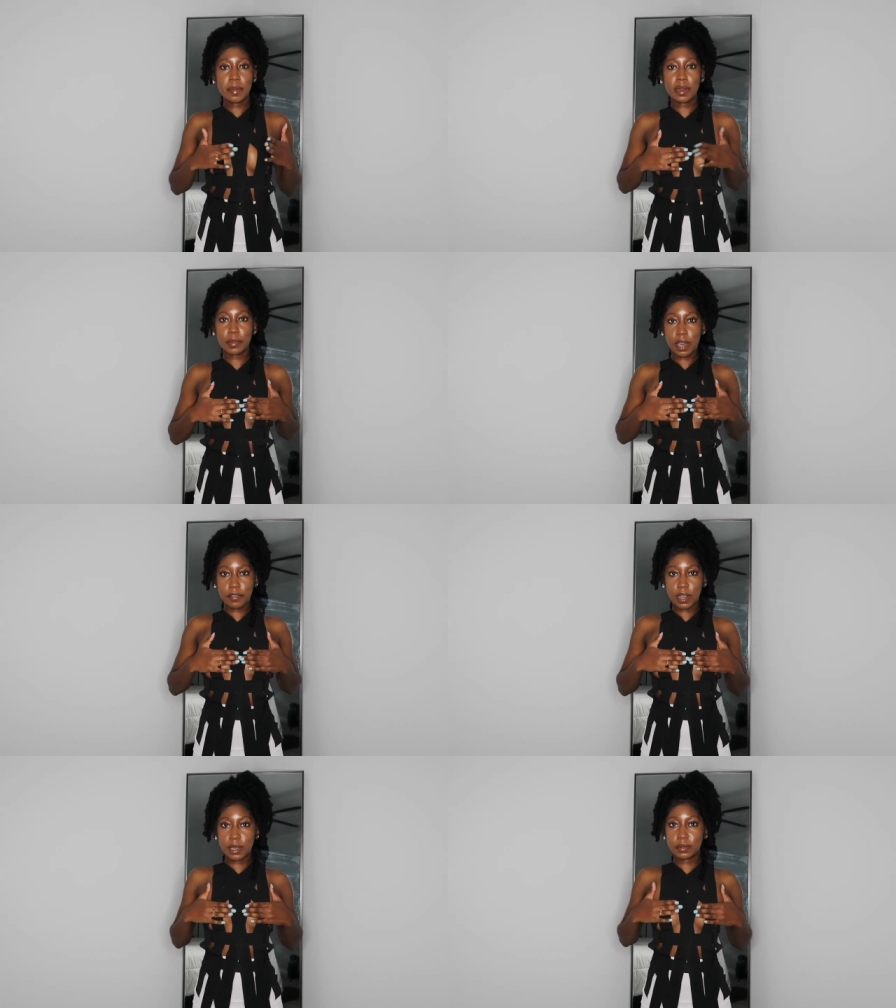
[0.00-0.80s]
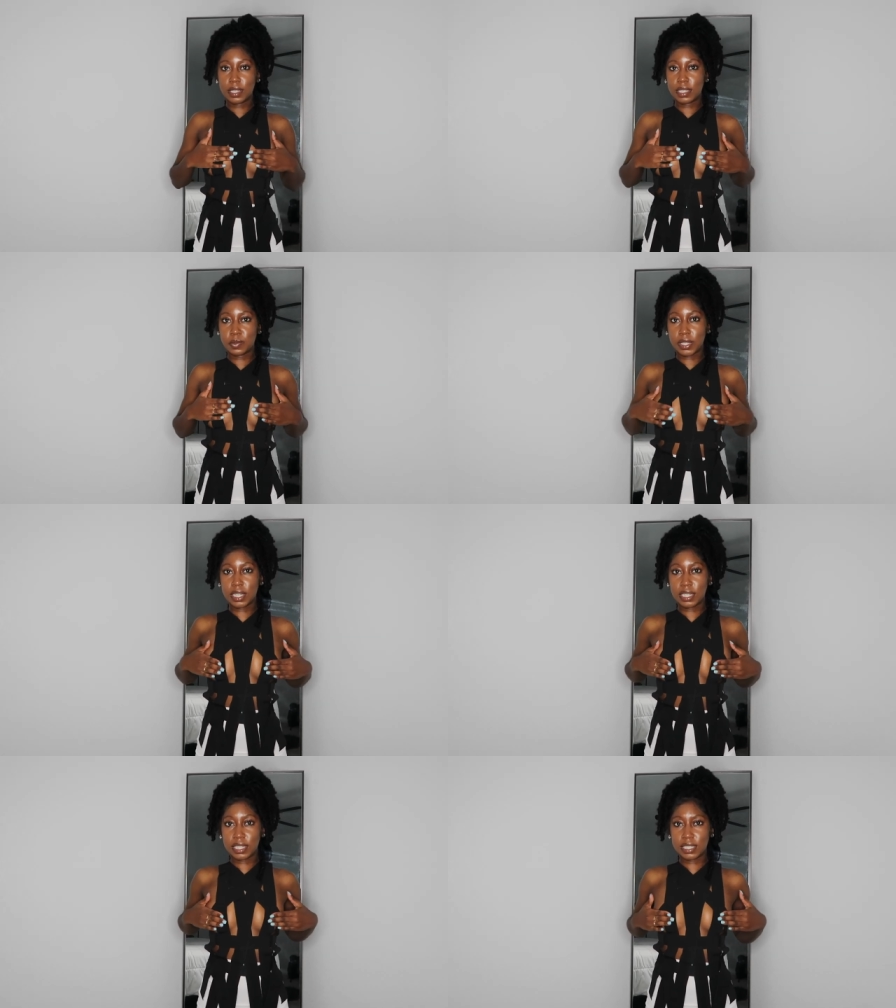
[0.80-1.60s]
But I'm covering up this
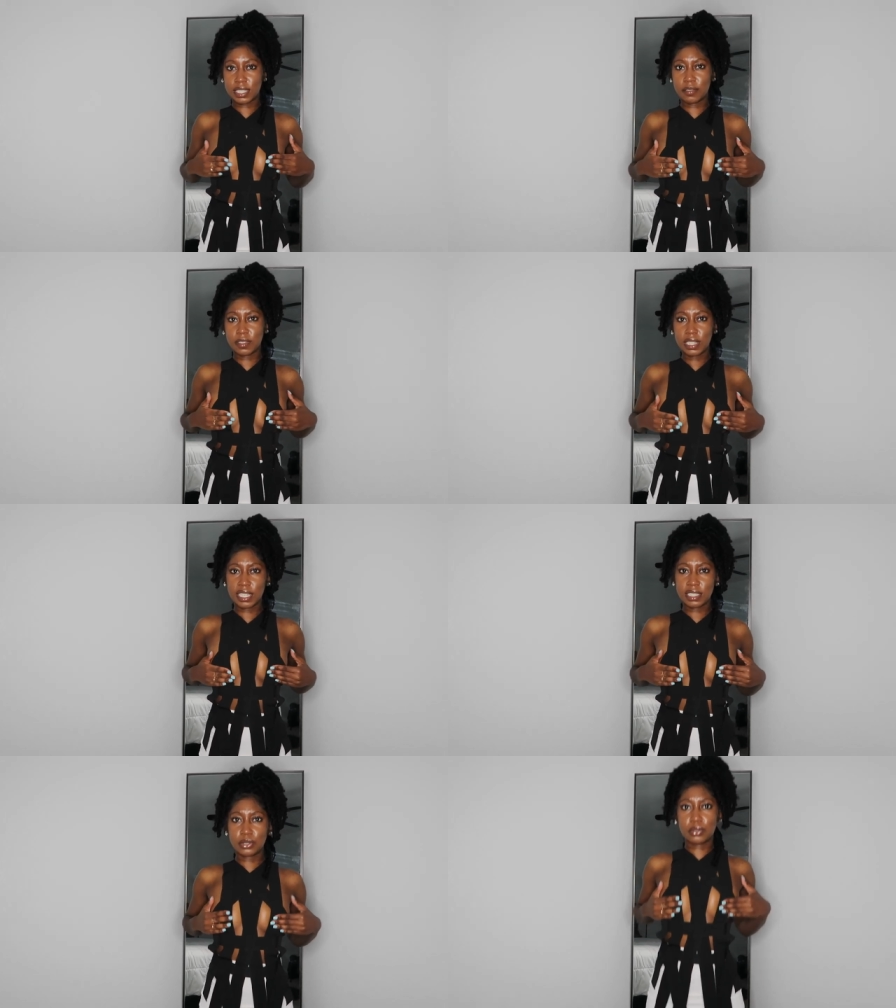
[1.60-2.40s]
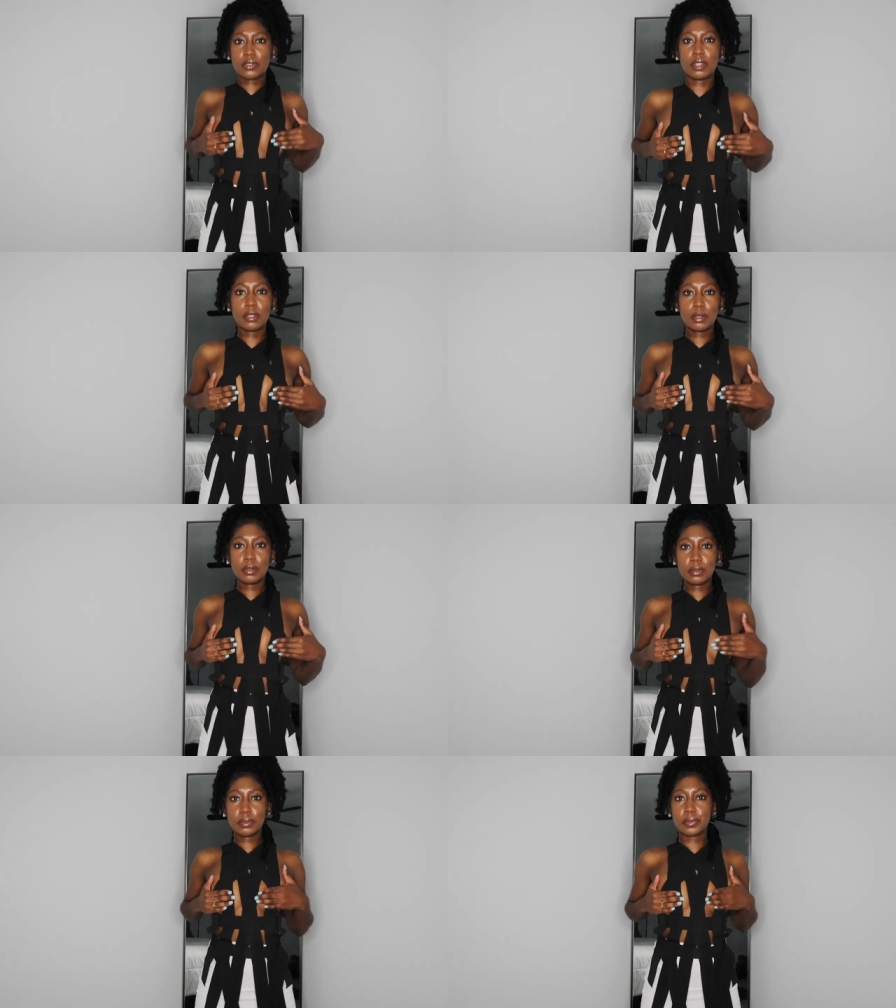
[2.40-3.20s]
because I feel like it's going to show a
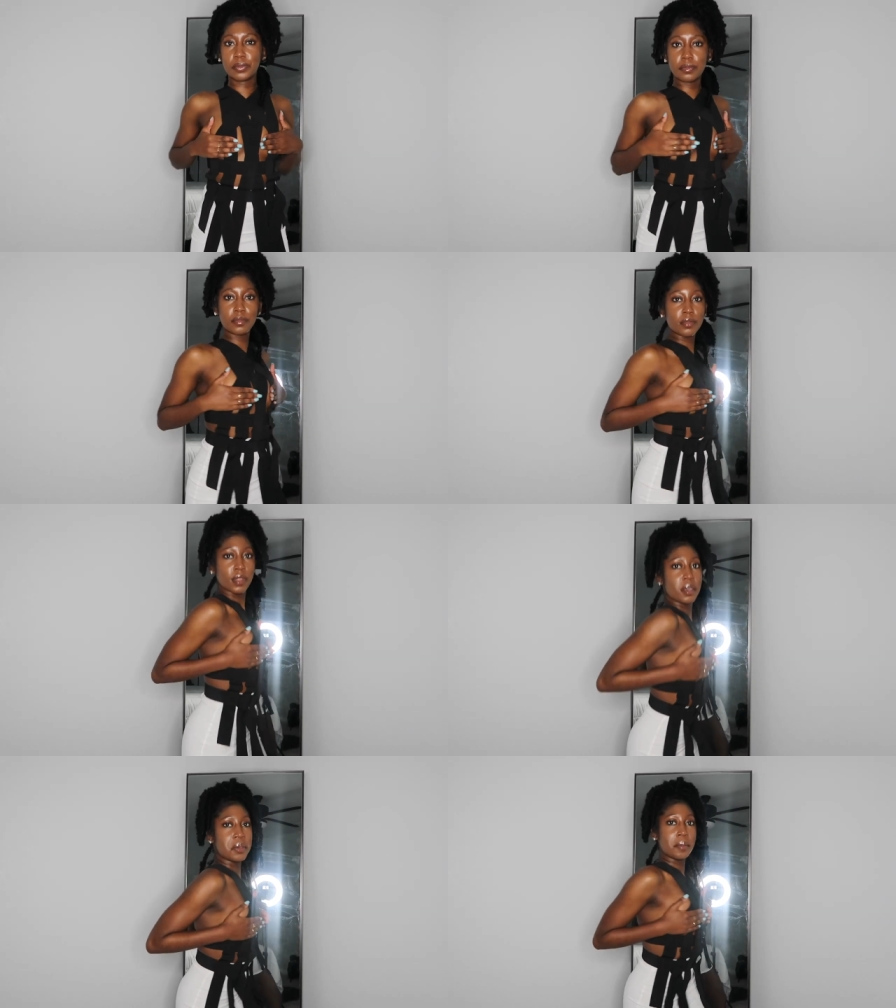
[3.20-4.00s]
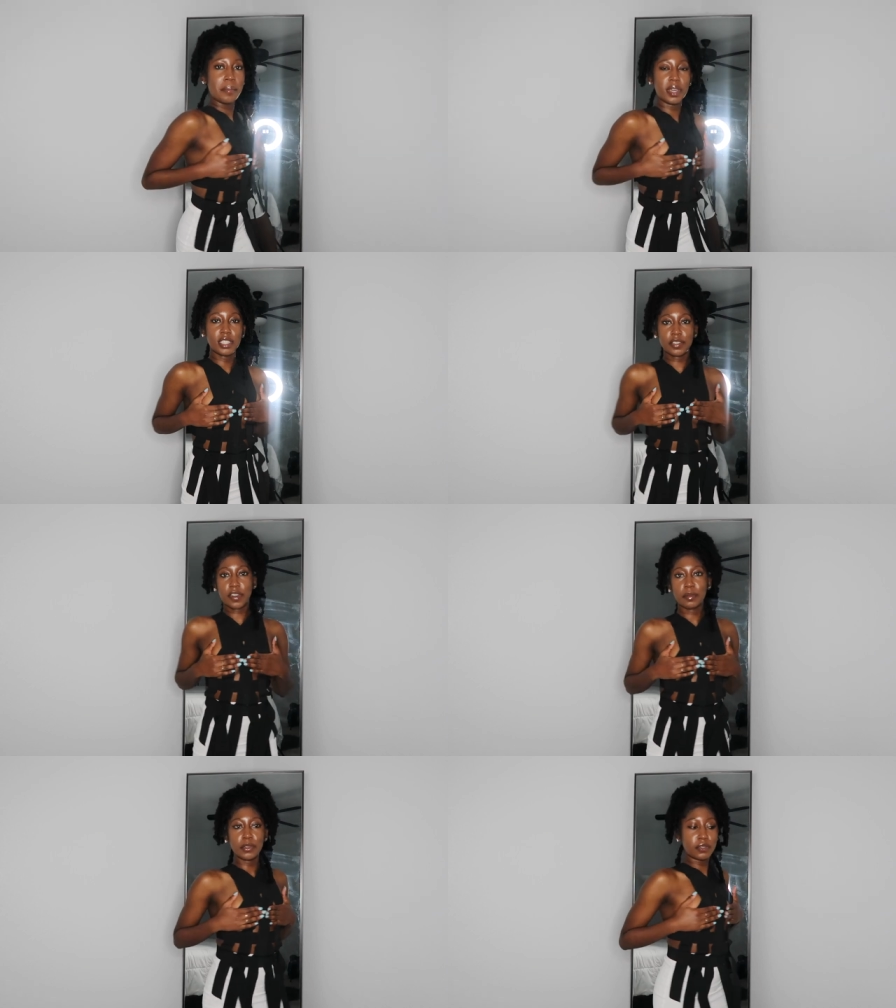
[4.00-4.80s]
little much
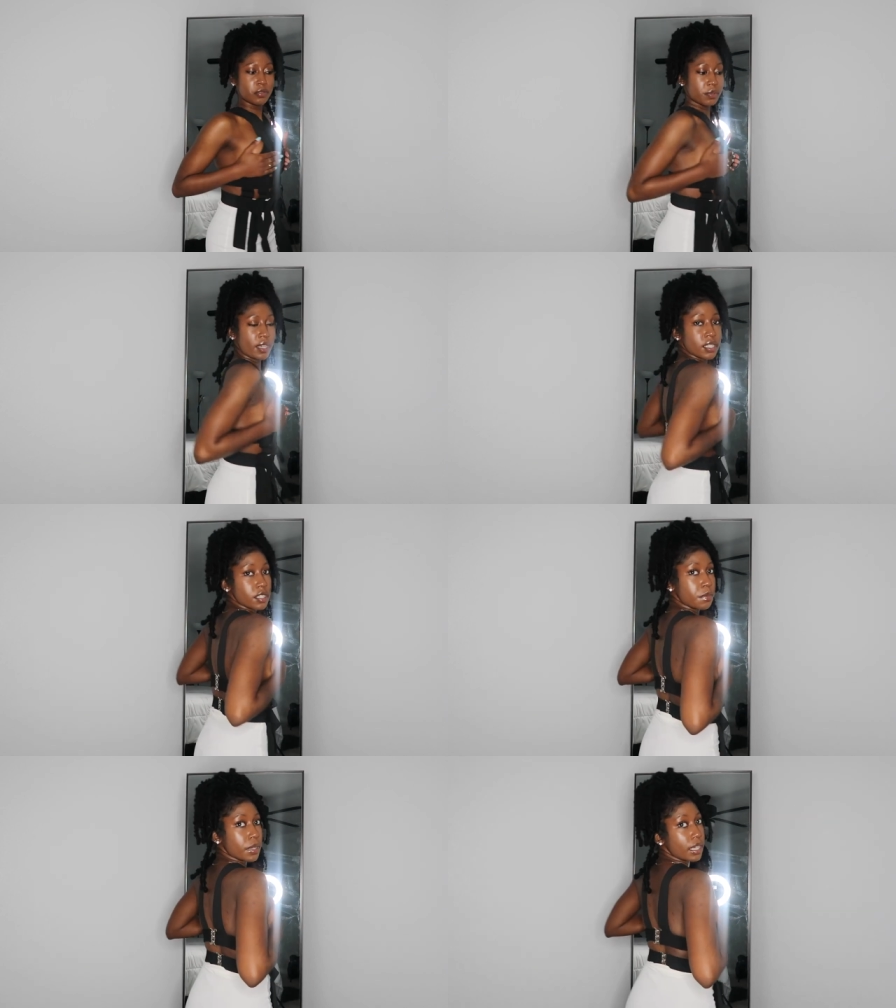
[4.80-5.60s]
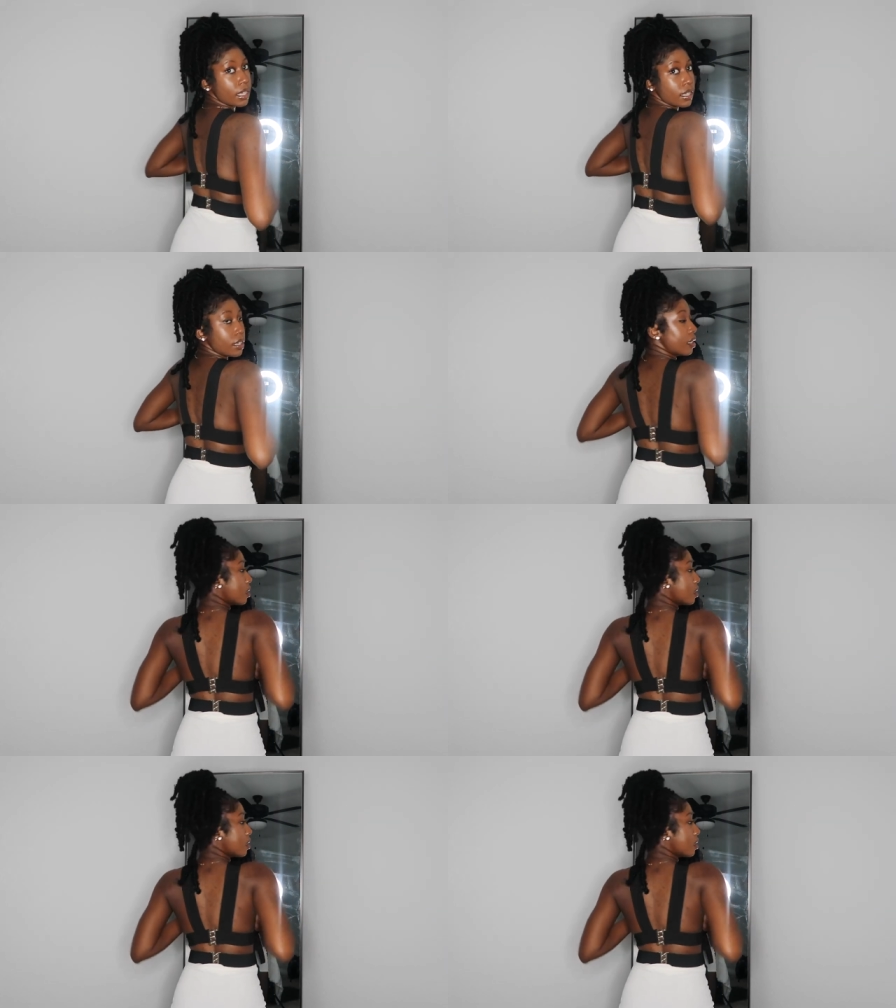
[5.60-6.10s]
if I move too much. But